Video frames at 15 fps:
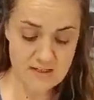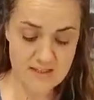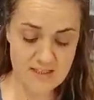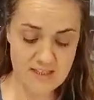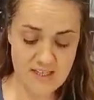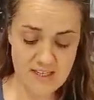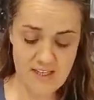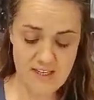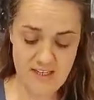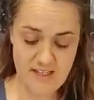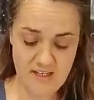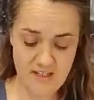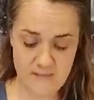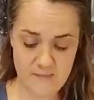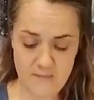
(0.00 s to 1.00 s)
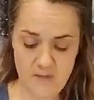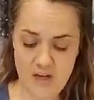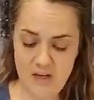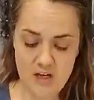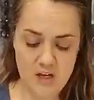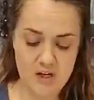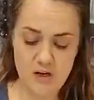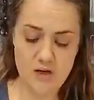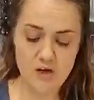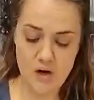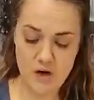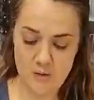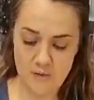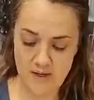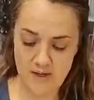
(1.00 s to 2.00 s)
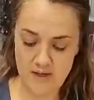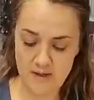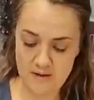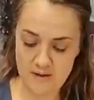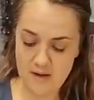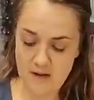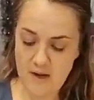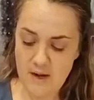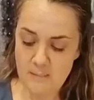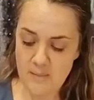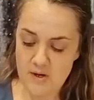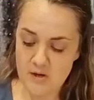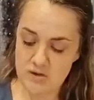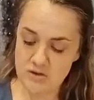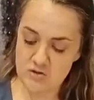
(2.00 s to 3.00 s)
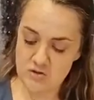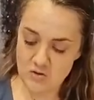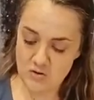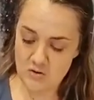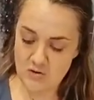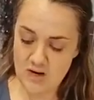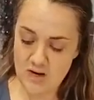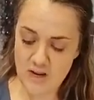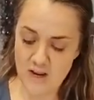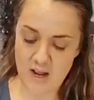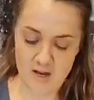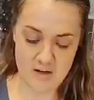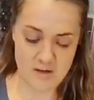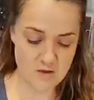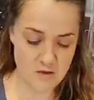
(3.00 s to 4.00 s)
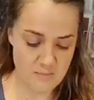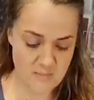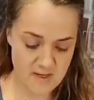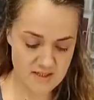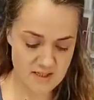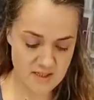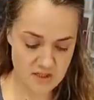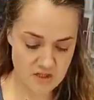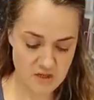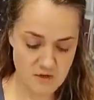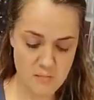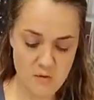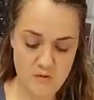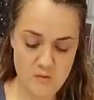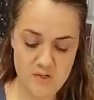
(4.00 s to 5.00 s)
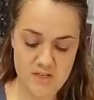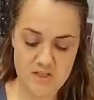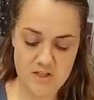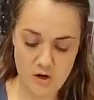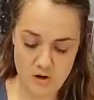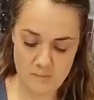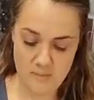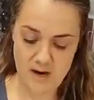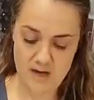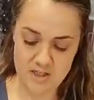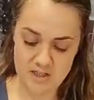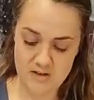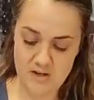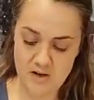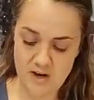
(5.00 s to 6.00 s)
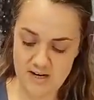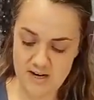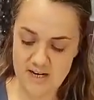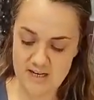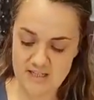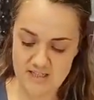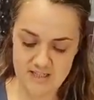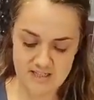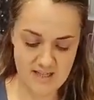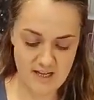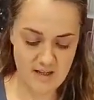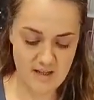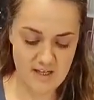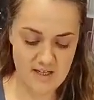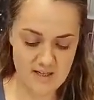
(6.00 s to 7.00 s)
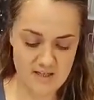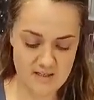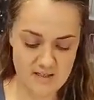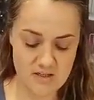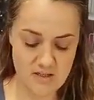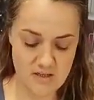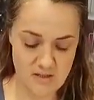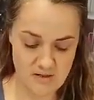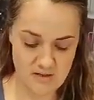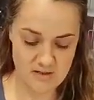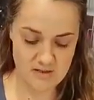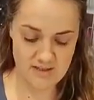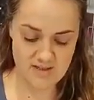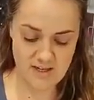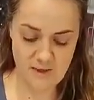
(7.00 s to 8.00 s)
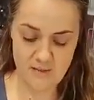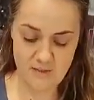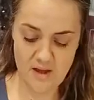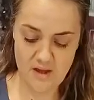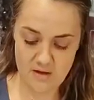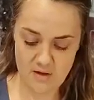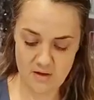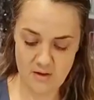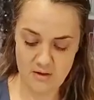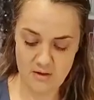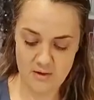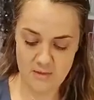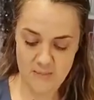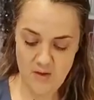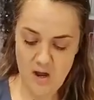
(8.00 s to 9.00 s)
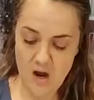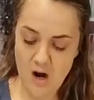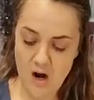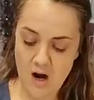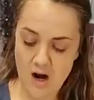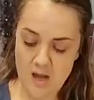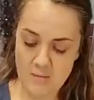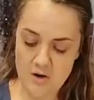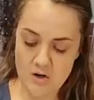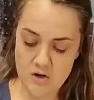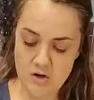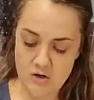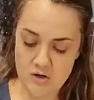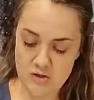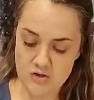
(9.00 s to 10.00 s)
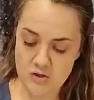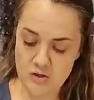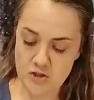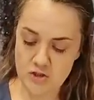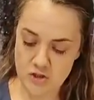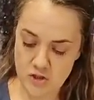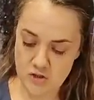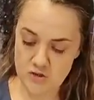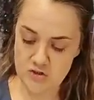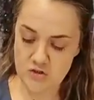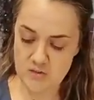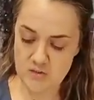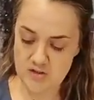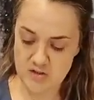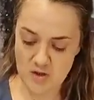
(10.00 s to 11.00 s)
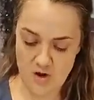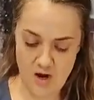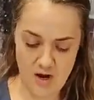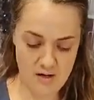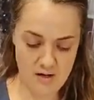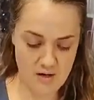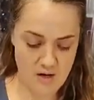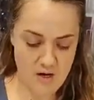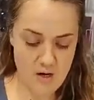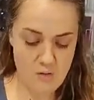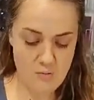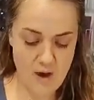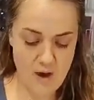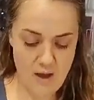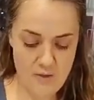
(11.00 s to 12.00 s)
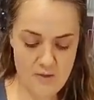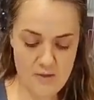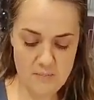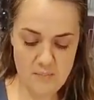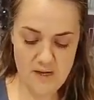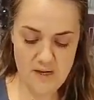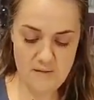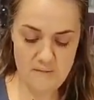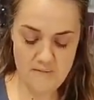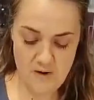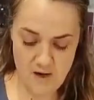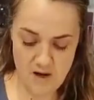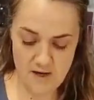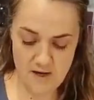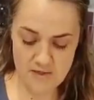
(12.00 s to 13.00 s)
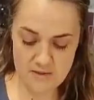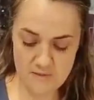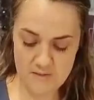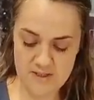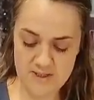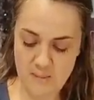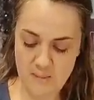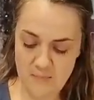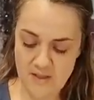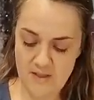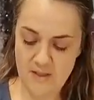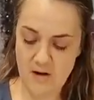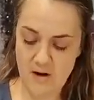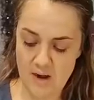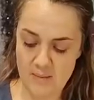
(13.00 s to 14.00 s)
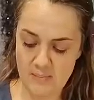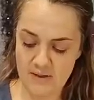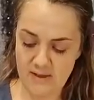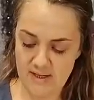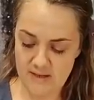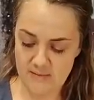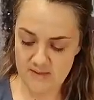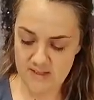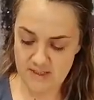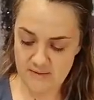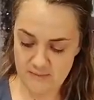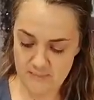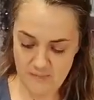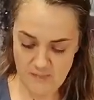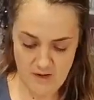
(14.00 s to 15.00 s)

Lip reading: Dear Key, you don't know me, but your story and your message moved me so much that I needed to send these to you to say thank you. I am a nurse who chose to resign rather than being fired for something that I believed in.